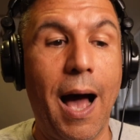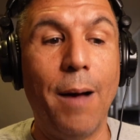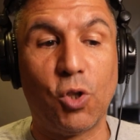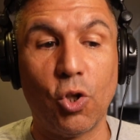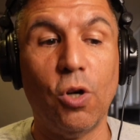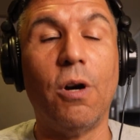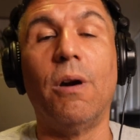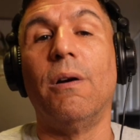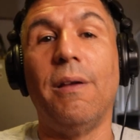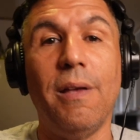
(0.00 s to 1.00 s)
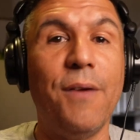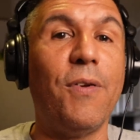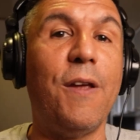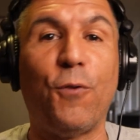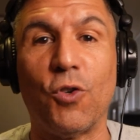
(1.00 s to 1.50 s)
I'm sure
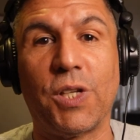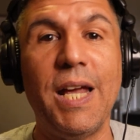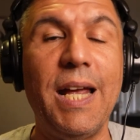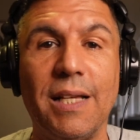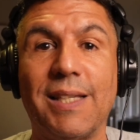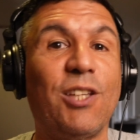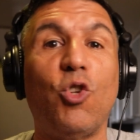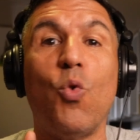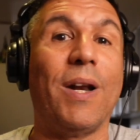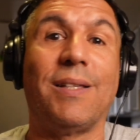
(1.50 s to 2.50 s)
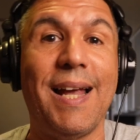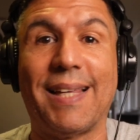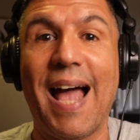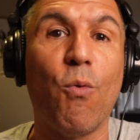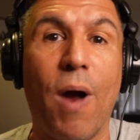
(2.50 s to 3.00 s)
even if you're Skeens, not that you want to
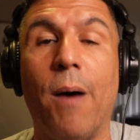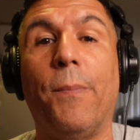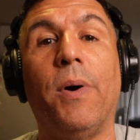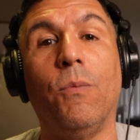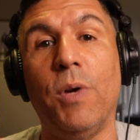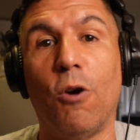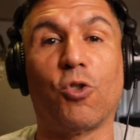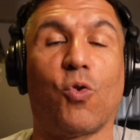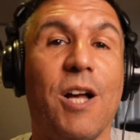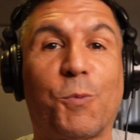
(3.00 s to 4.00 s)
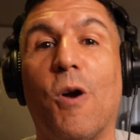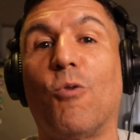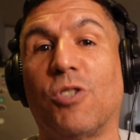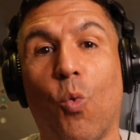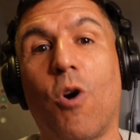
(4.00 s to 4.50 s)
take that route, but we know
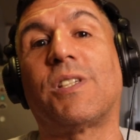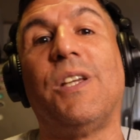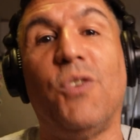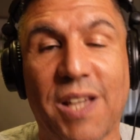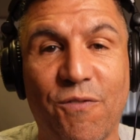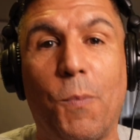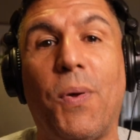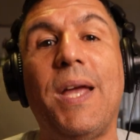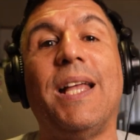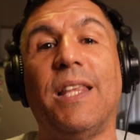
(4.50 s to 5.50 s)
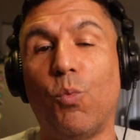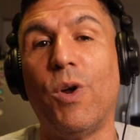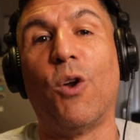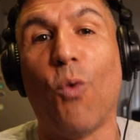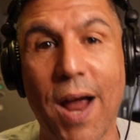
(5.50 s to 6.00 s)
Strasburg was a World Series M V P and did
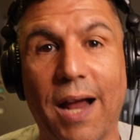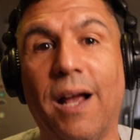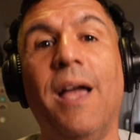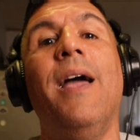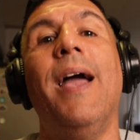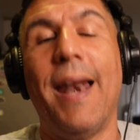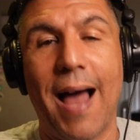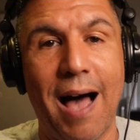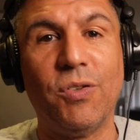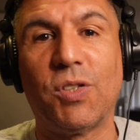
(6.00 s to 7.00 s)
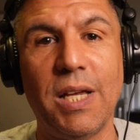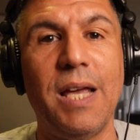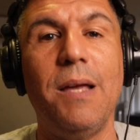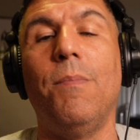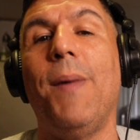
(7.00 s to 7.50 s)
win a ring, and
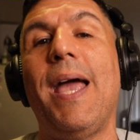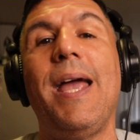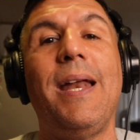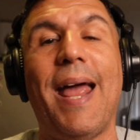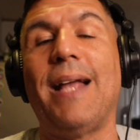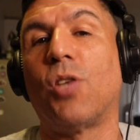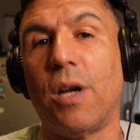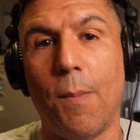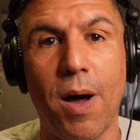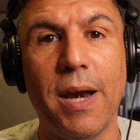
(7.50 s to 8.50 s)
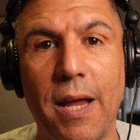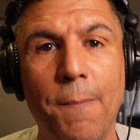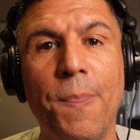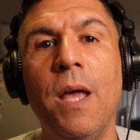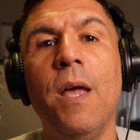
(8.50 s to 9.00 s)
obviously made a ton of money